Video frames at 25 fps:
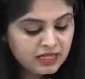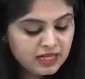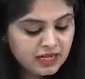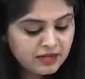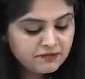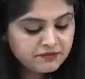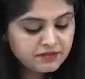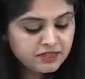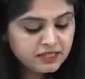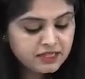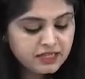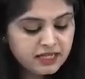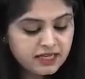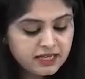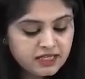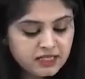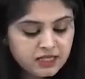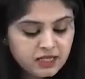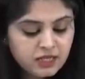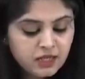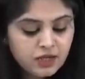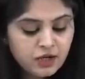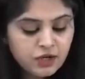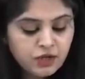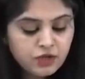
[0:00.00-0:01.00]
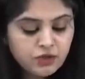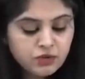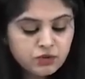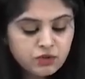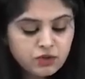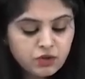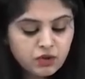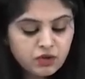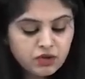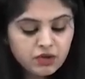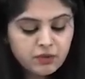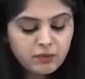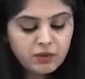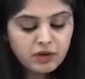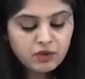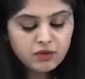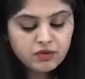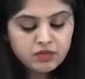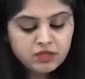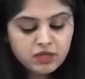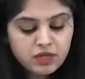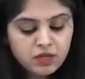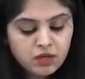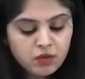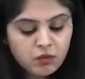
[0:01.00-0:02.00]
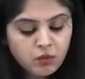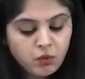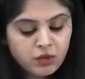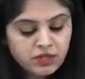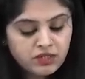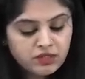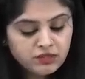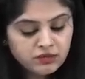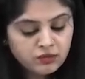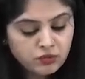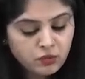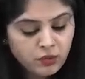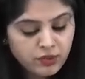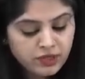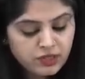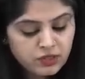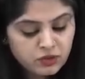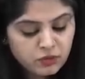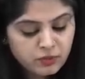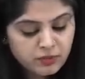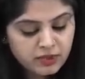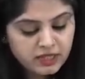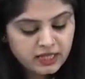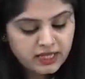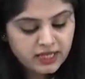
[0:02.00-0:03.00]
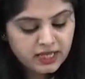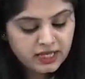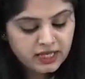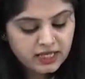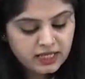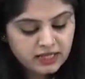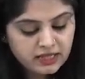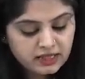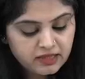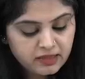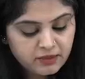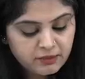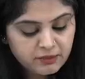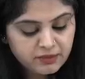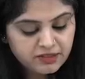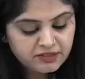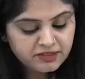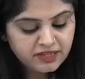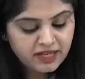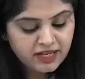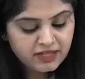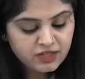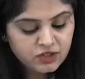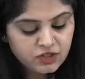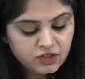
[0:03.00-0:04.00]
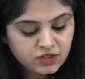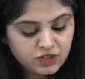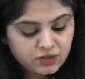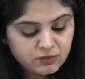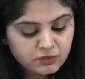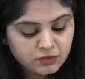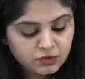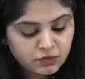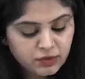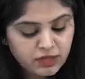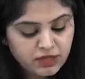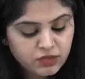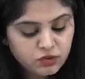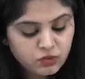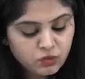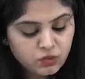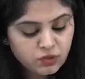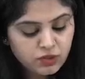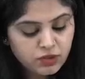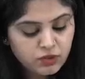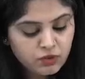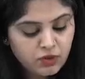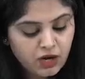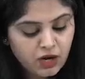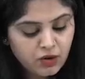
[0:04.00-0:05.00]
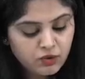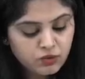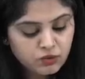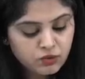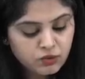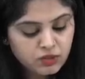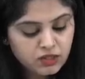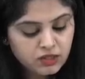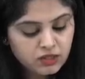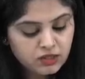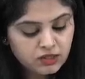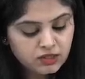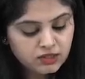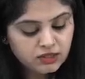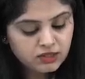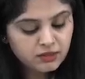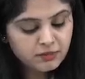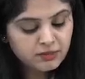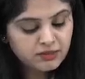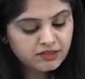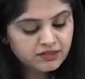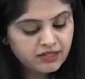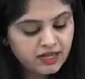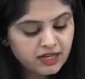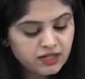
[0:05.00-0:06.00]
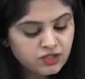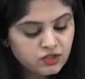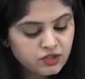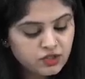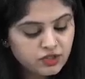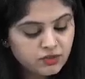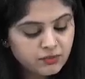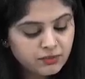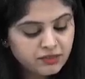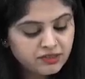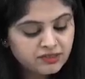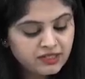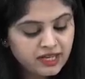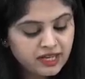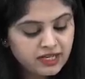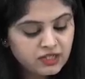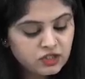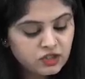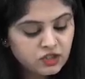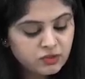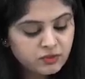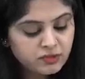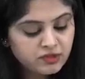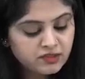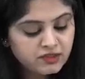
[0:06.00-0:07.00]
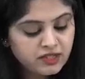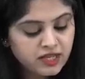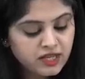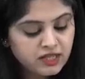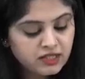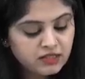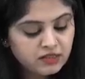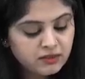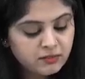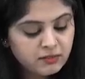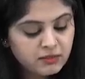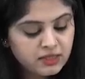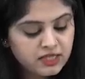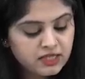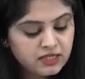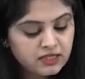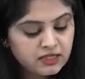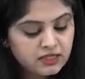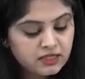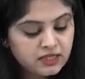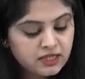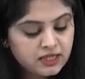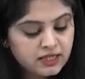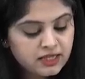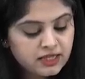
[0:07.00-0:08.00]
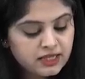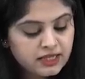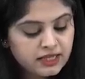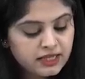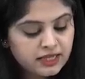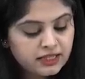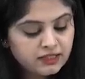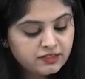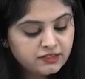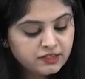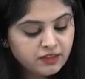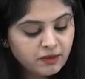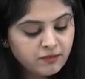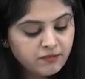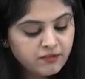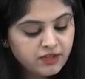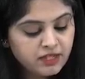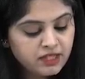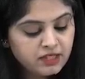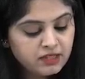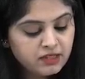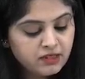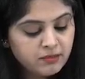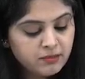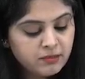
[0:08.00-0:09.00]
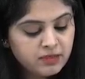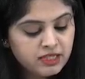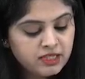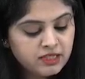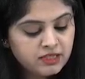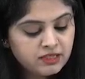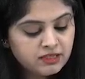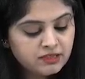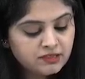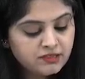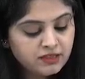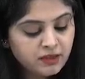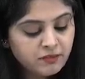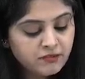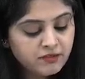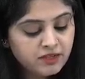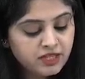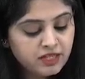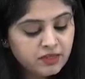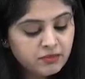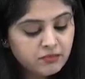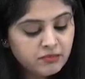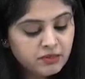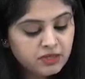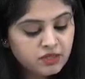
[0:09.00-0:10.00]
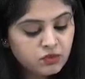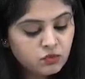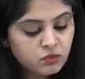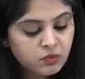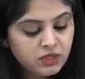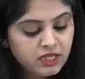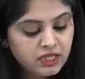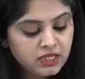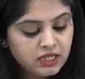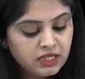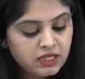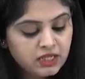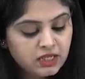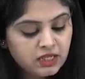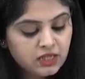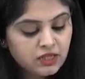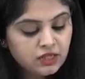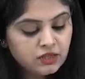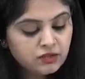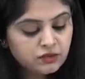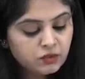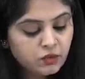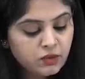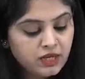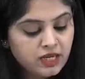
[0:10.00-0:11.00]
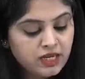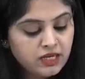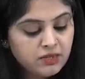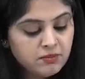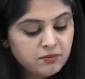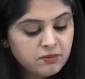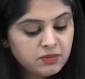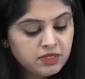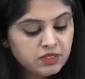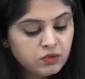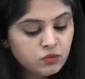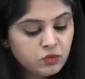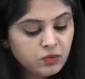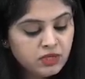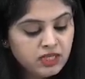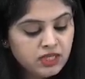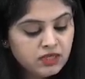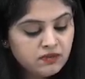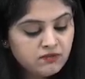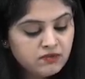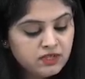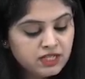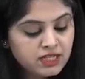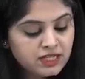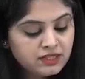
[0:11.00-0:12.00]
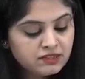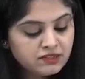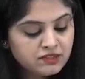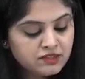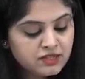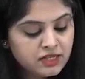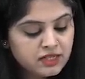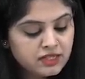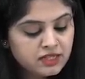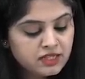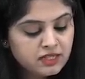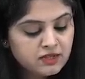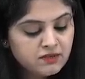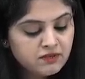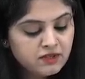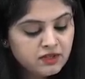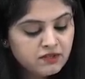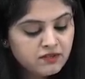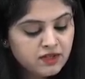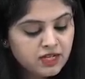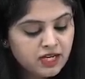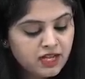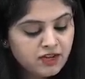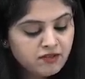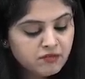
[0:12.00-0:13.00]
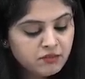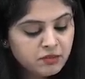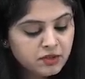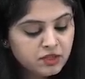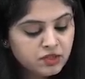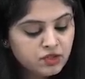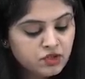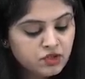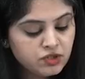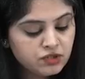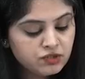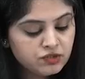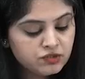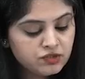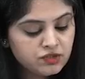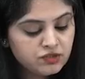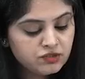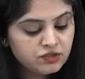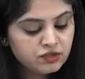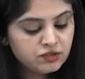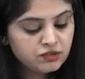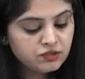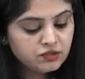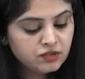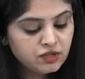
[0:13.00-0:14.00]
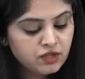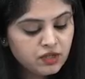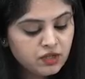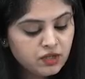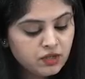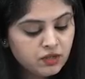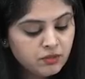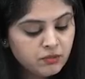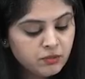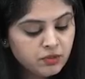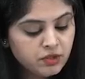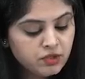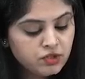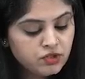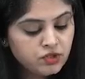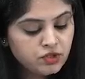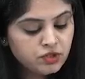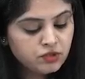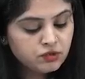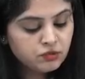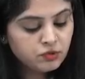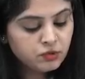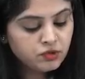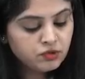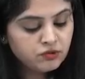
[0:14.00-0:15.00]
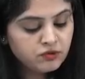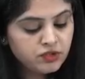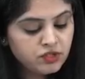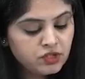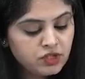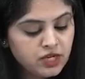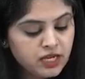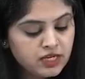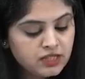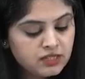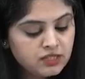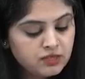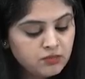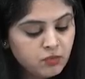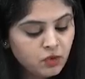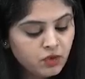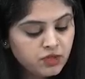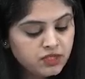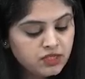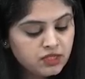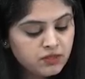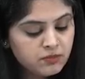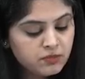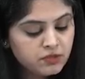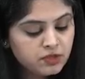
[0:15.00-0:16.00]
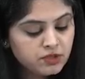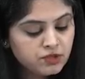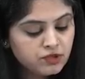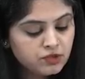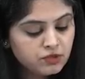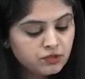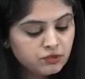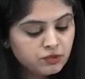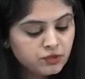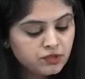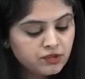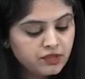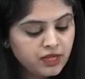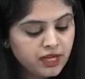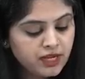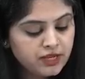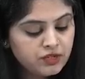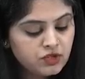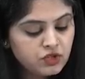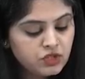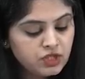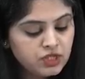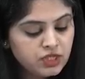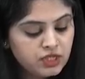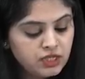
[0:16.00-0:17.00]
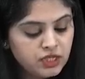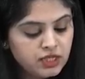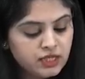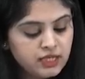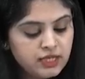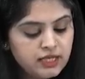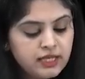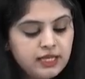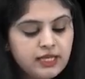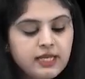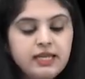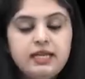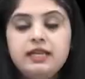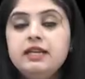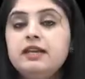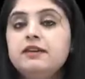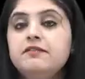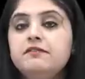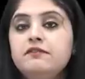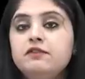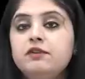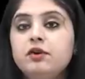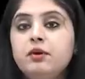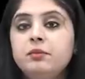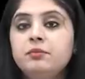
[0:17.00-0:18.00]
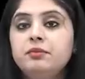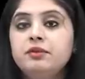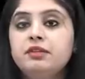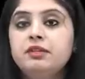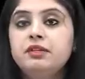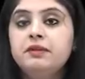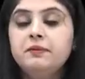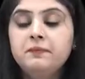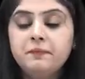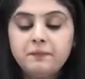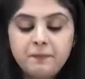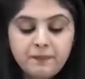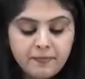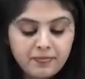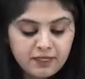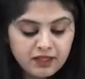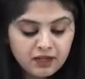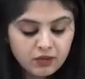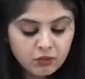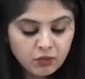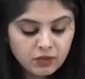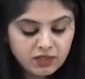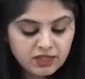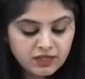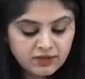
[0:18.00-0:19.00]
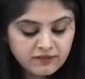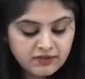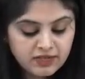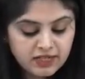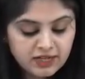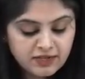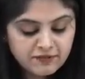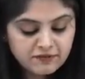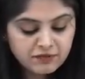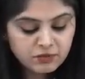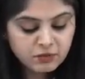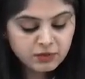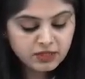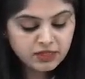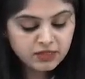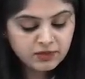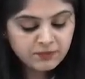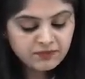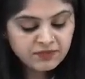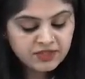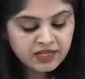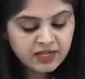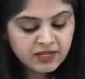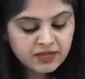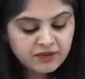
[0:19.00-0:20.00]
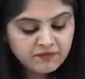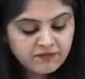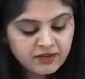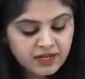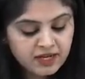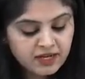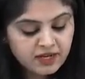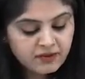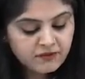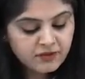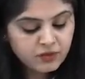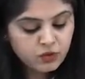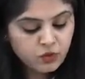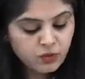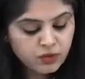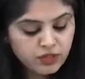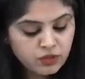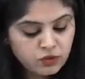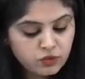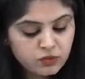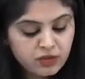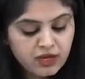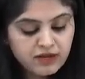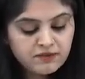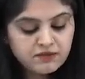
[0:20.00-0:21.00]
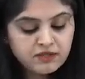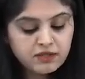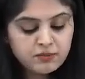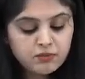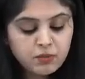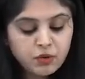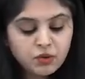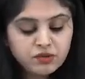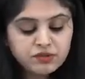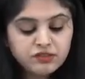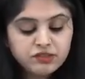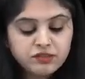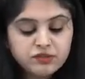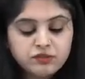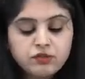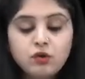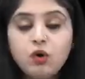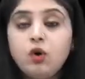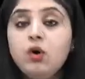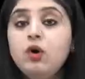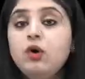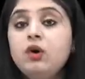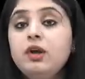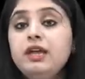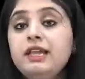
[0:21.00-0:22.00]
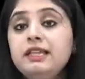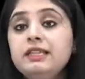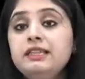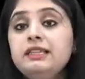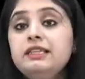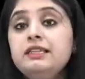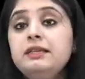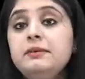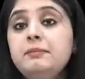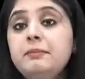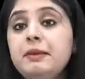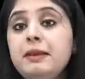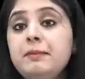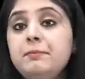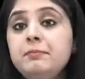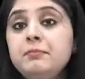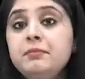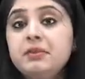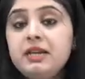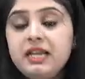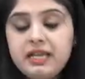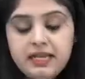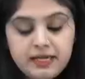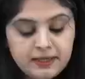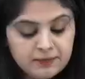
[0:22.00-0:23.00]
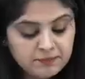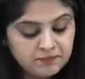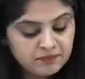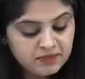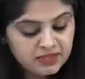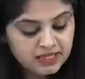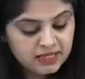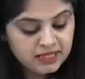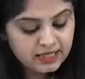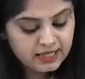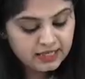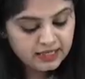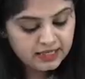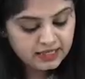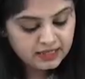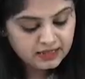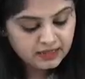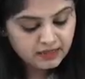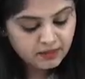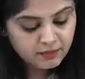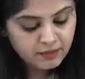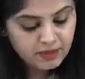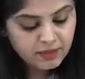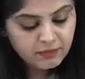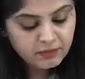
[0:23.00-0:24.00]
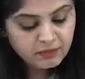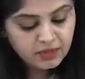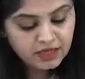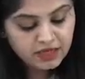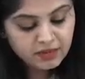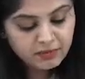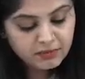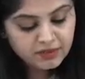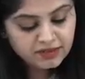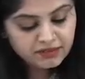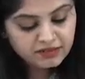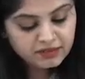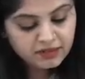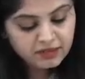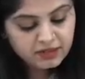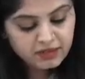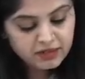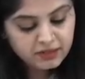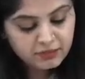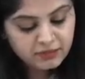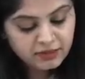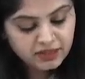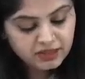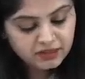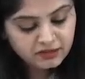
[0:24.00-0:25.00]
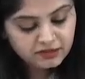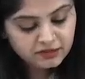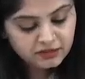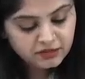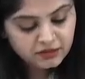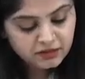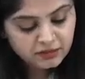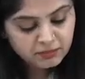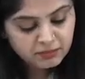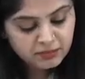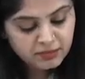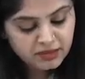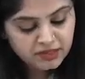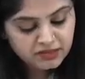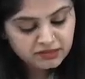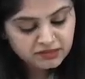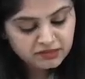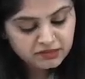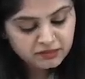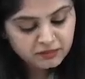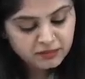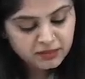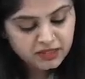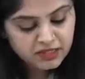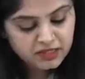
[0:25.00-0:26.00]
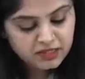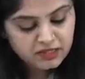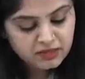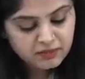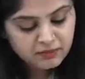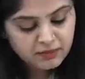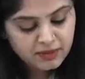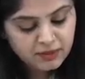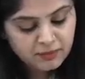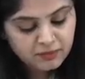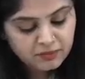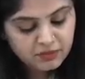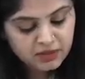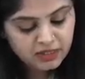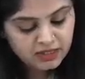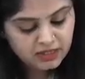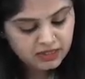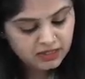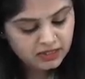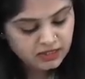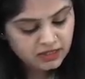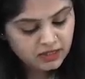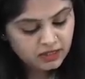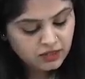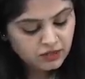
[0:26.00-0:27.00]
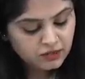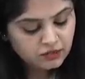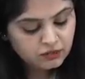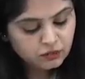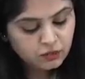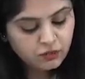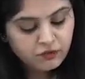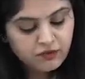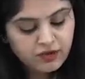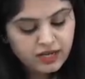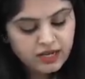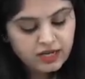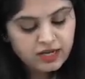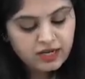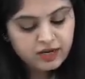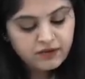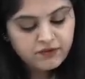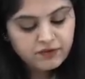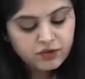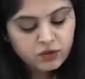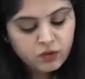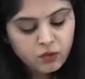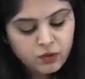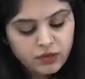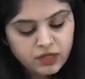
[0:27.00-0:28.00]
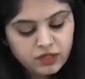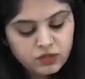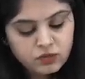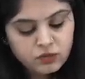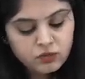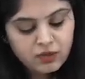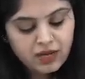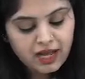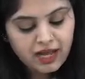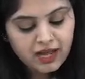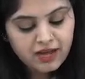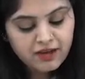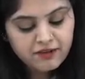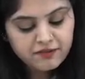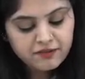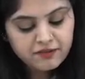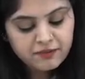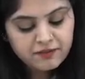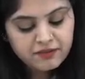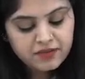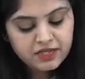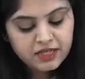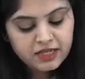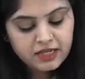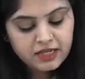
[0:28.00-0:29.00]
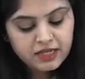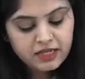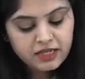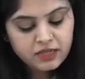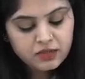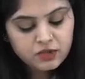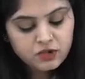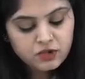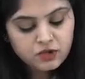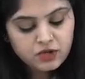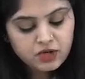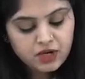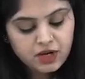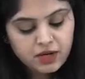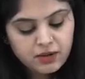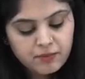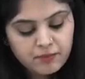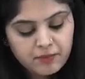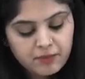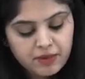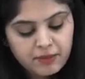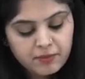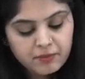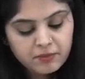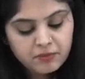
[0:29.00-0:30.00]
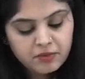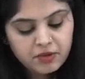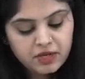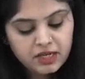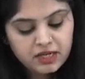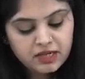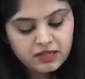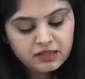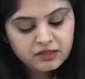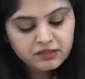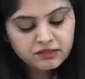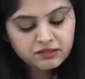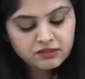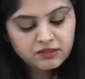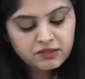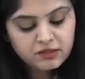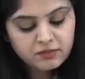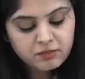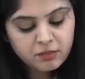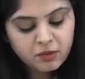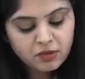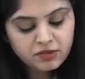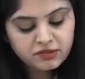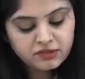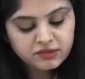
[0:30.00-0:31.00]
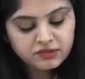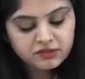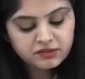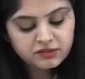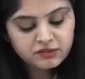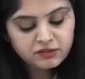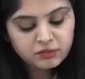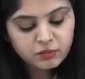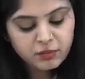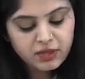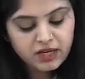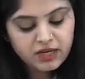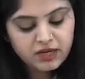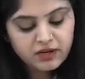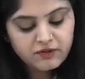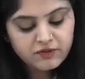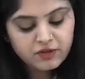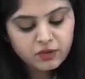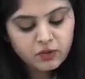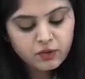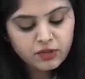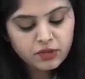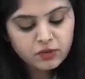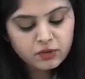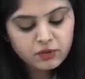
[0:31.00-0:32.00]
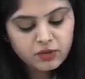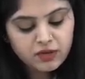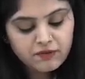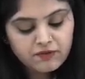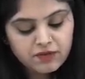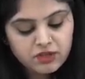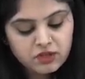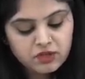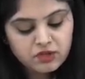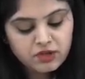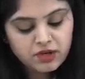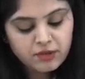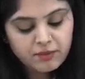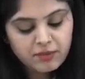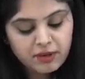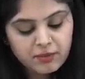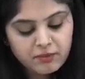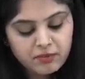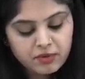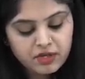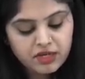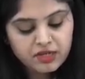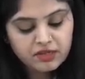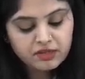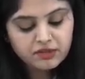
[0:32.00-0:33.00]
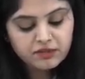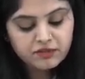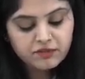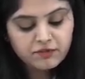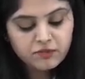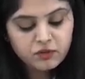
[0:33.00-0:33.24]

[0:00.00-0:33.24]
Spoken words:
After that, you talk about what is going to be there in the mesangium. So I told you how to learn the mesangium. Mesangium is there in the middle. It's somewhere in the middle. It's somewhere in between. So in between, we had studied, we will have Berger's disease. Berger's was which antibody? Berger's was IgA nephropathy. What are we left with? Where are we going to have deposits? In the membrane. In the membrane basically means basement membrane. So where are we going to have intramembranous deposits? Where are we going to have intramembranous?